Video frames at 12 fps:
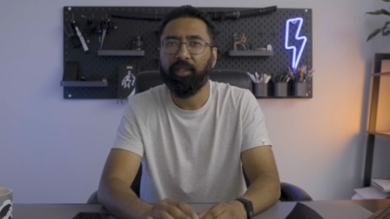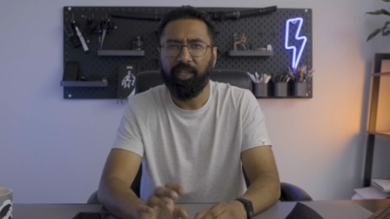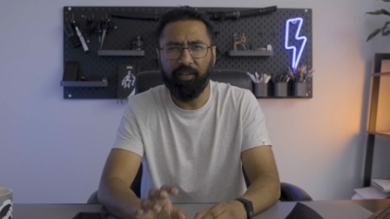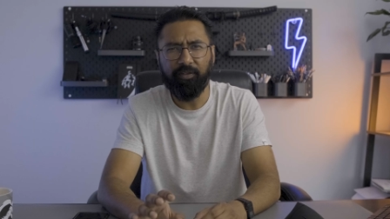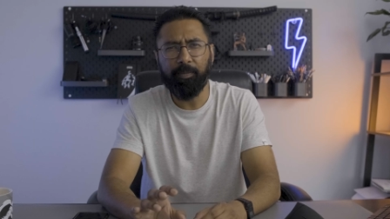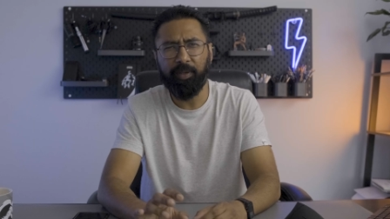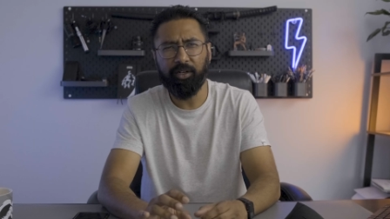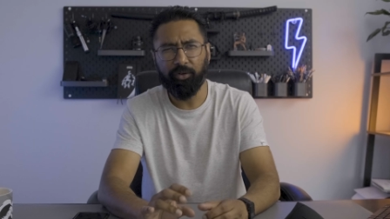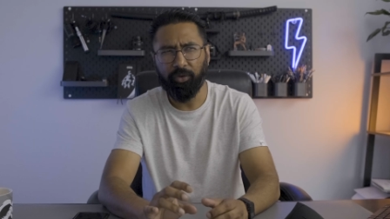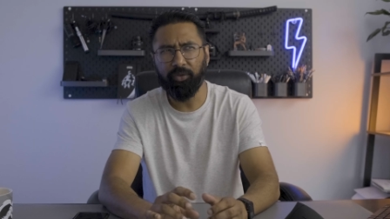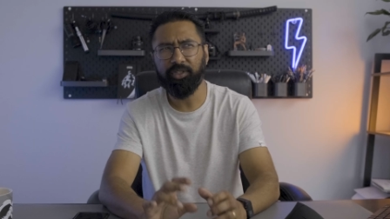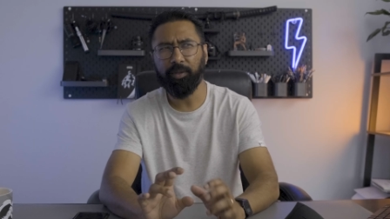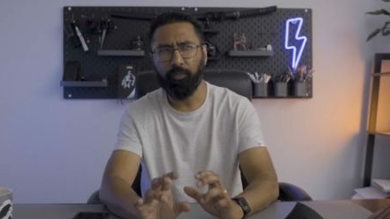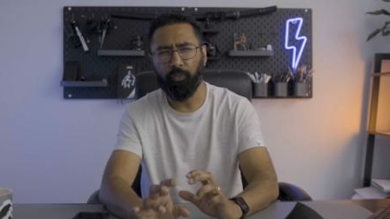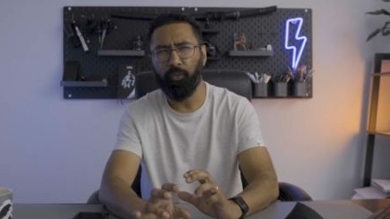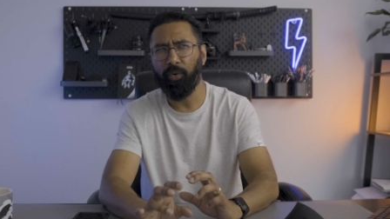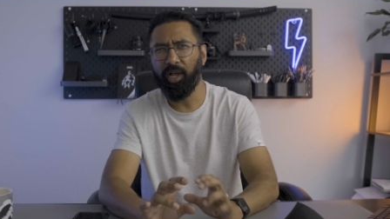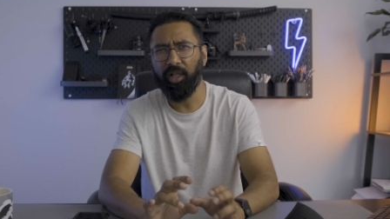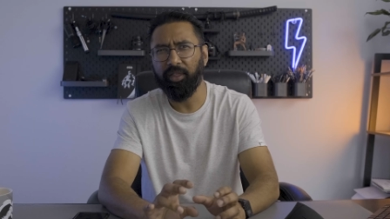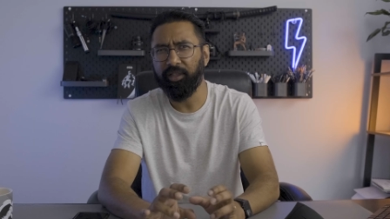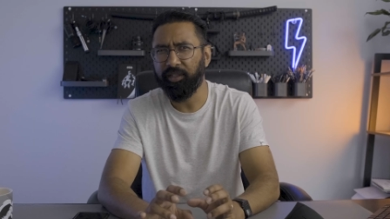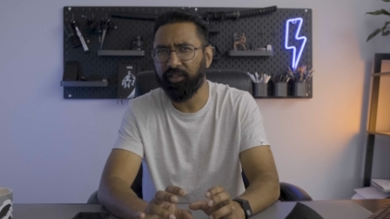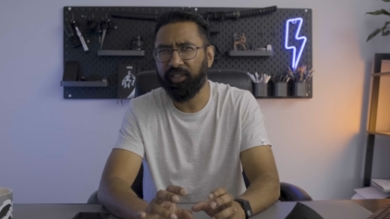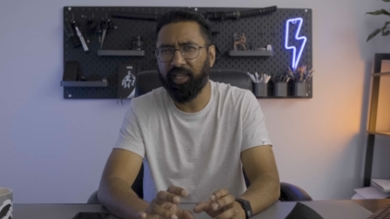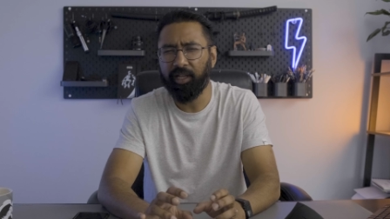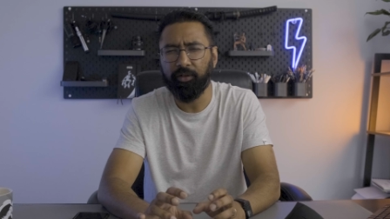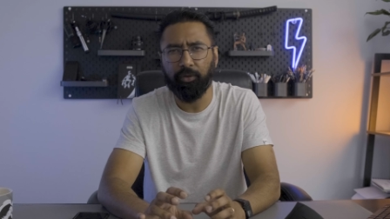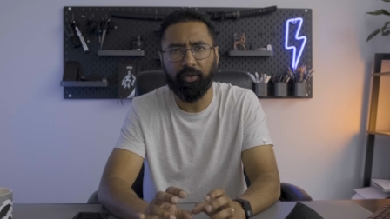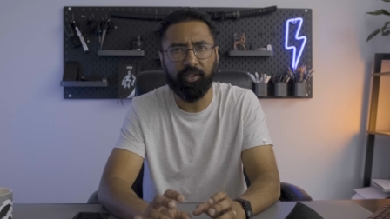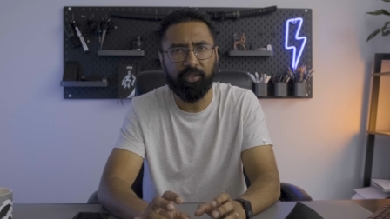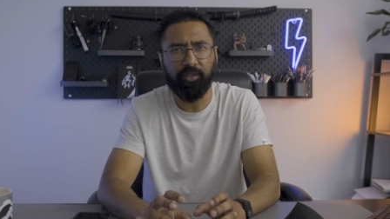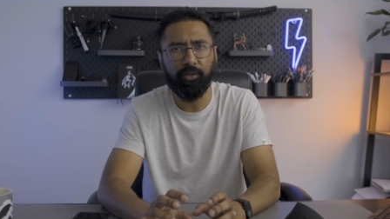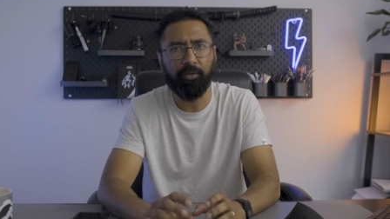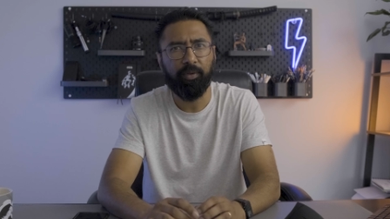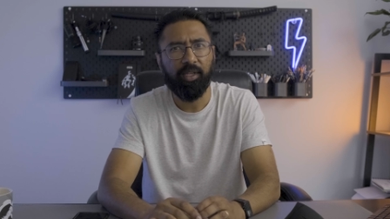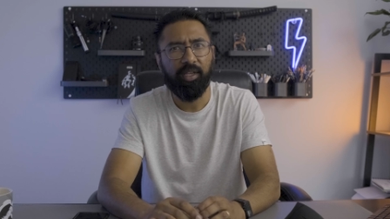Infinite Painter holds up well in this category too.